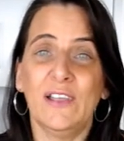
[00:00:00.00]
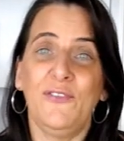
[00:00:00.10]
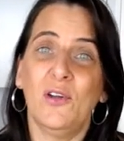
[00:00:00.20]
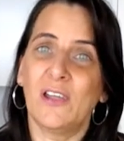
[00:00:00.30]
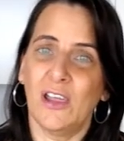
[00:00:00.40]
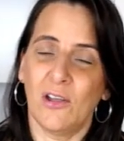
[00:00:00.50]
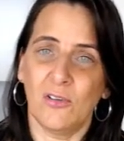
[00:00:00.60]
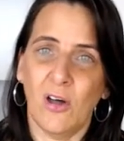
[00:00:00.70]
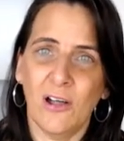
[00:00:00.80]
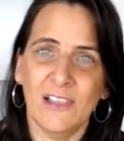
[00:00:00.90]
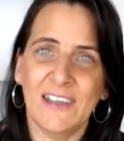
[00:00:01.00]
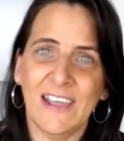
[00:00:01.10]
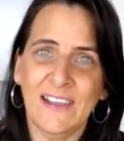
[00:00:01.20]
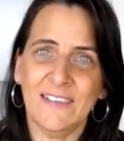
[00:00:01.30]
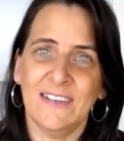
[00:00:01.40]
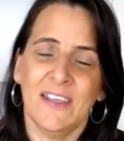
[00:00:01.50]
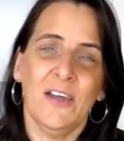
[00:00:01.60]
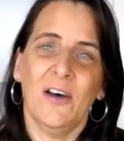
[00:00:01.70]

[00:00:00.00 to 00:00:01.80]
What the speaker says: if you're going on holidays,